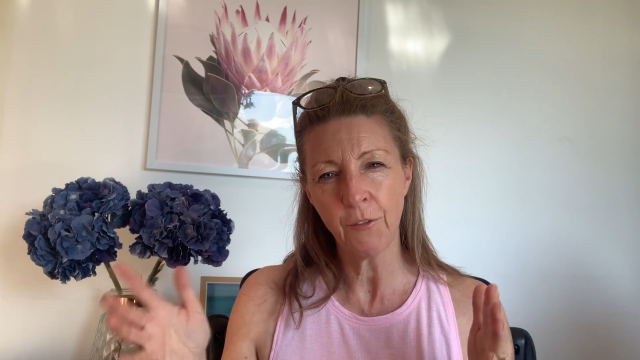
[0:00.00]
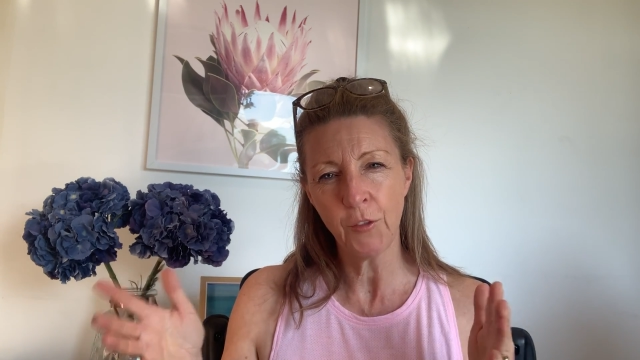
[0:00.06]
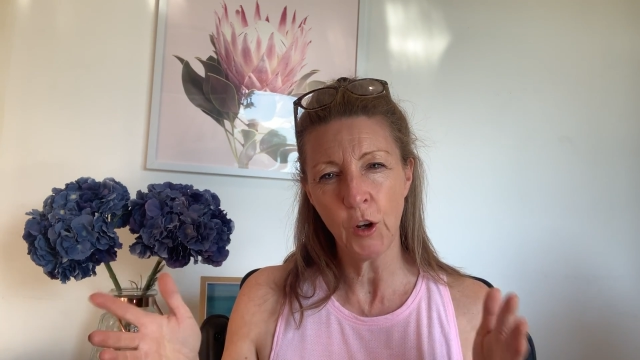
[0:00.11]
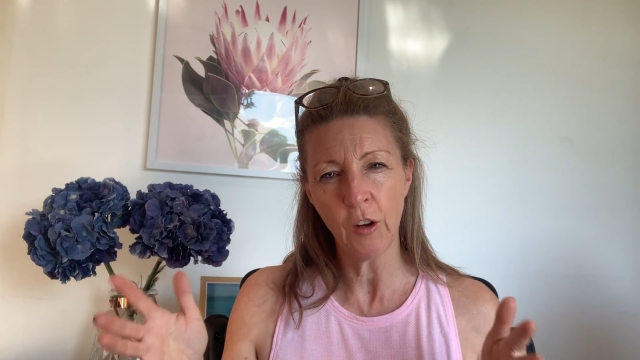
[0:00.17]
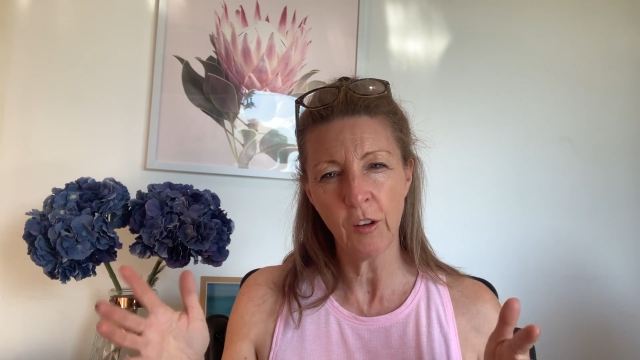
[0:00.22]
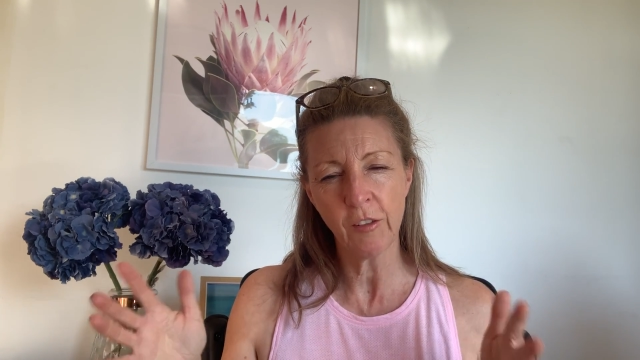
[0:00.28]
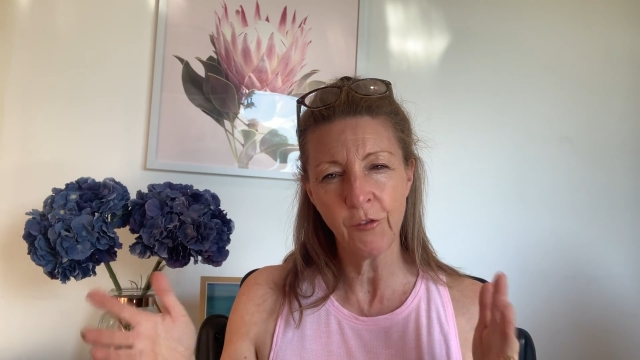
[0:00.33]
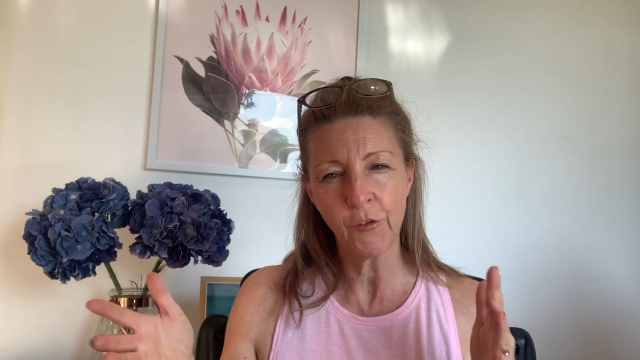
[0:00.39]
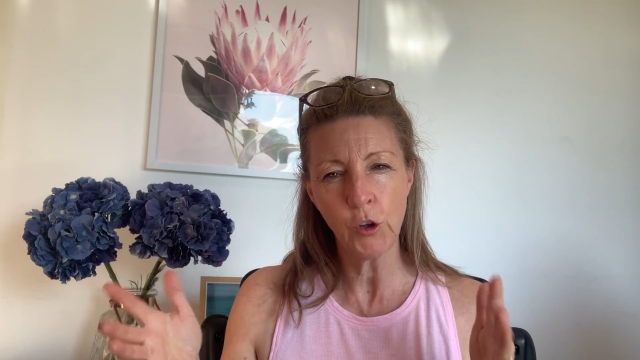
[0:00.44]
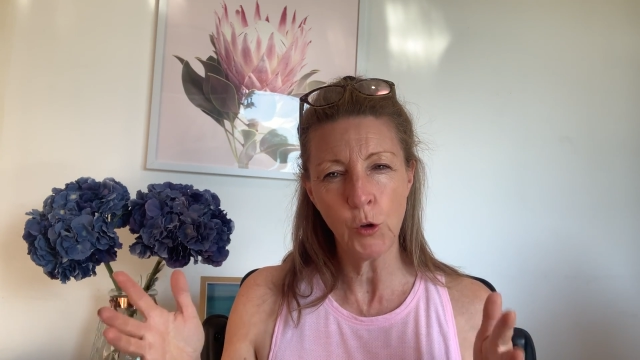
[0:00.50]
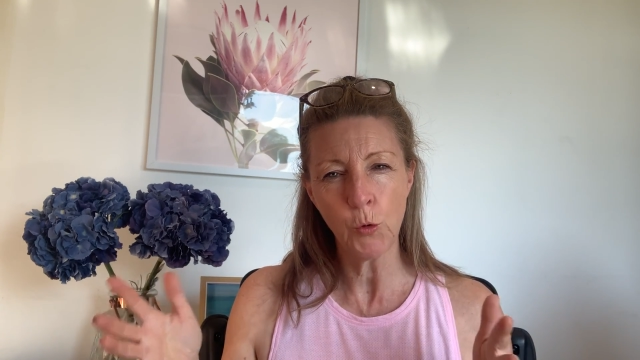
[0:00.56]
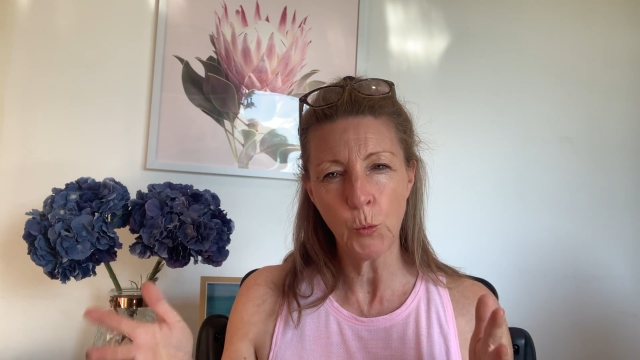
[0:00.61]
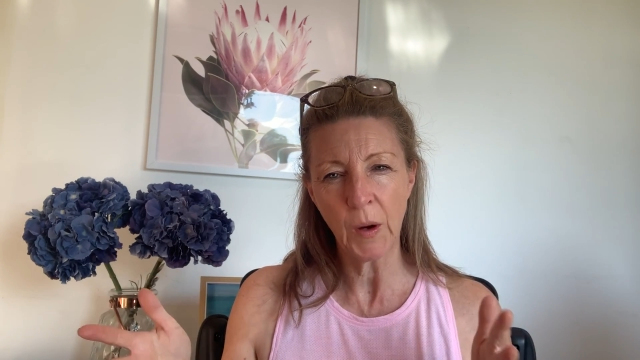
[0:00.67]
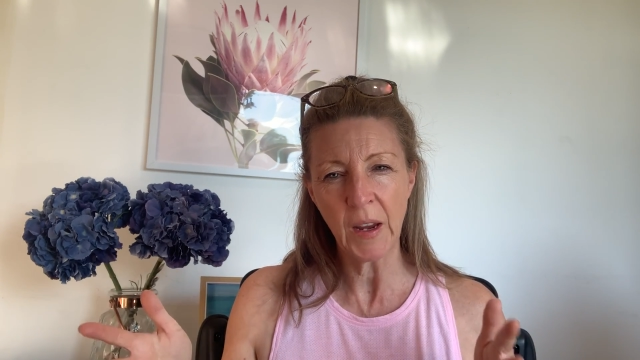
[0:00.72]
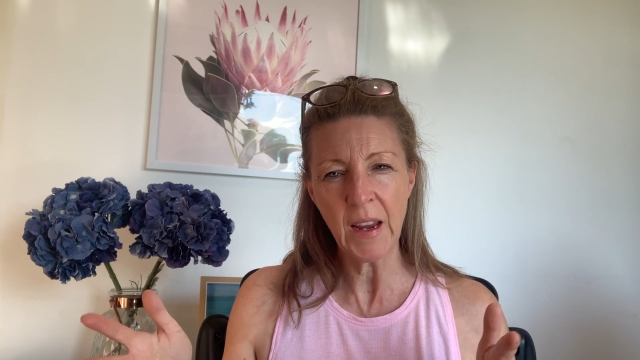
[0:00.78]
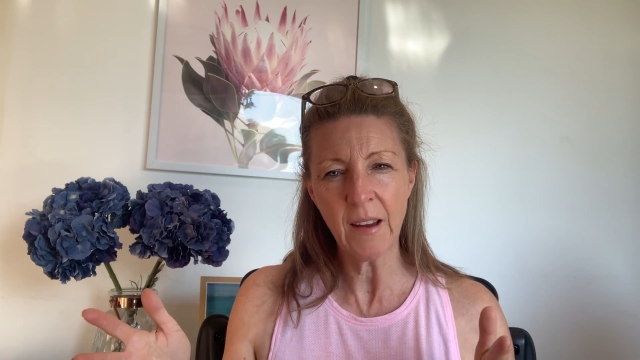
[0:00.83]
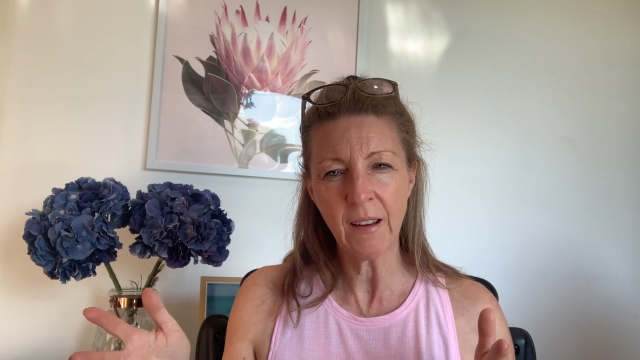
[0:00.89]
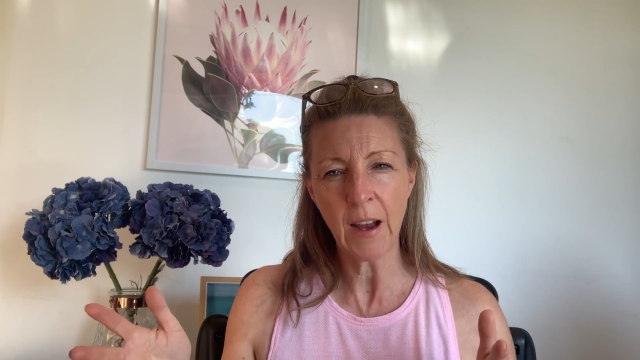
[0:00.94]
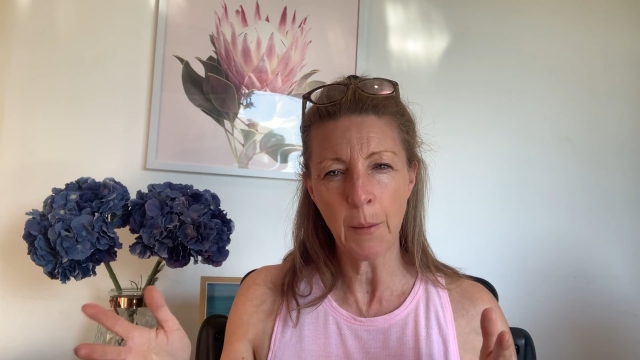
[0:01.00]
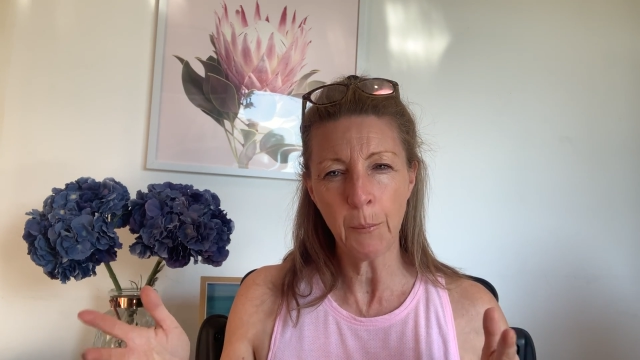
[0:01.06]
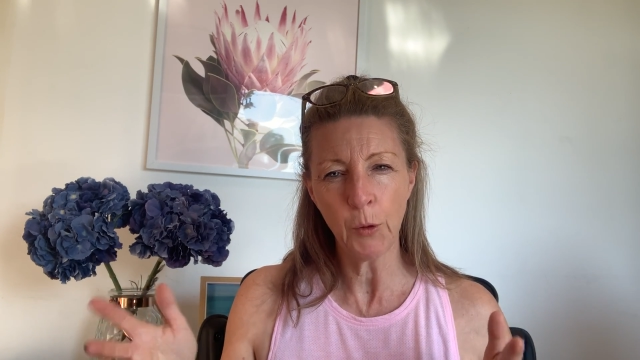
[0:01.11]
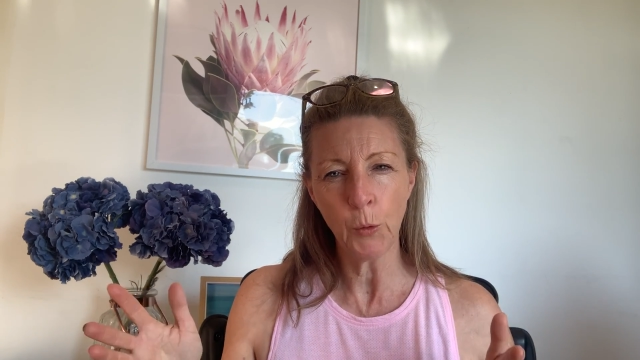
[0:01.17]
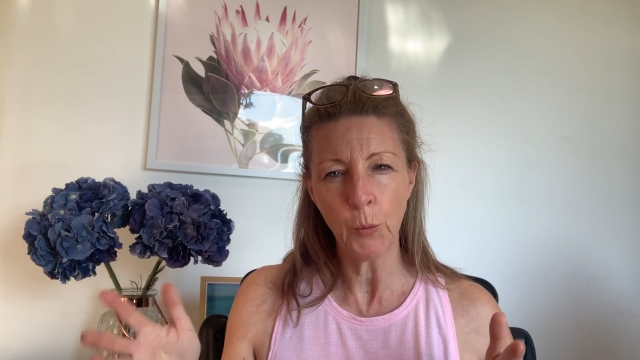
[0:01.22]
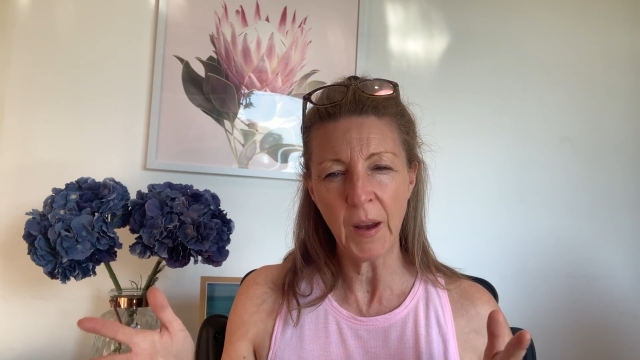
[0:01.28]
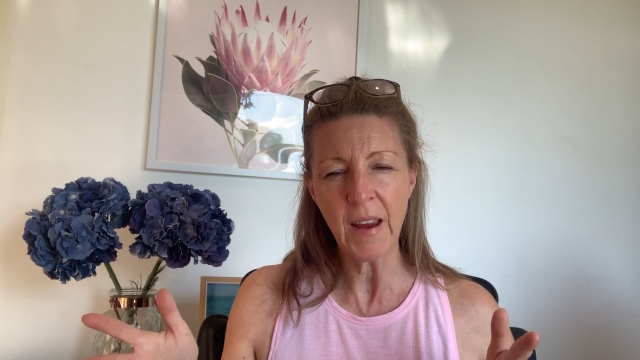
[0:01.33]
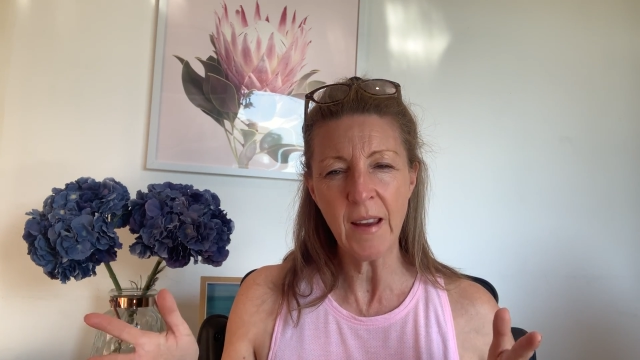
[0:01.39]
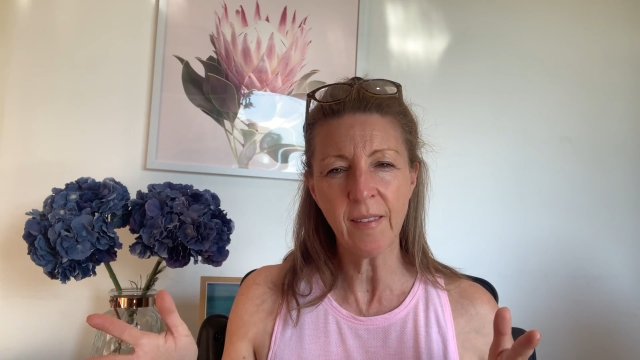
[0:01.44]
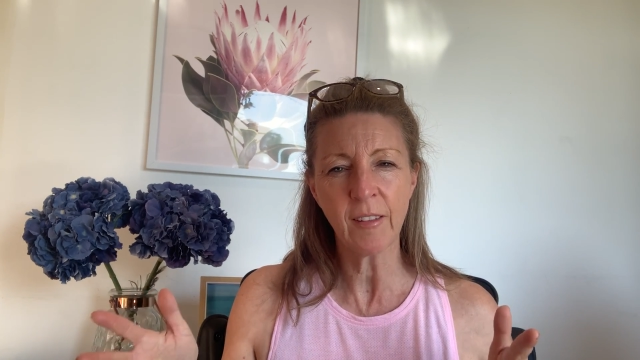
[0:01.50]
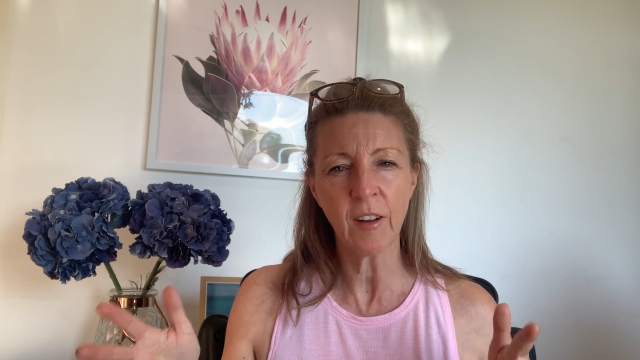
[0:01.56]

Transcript: first couple of weeks.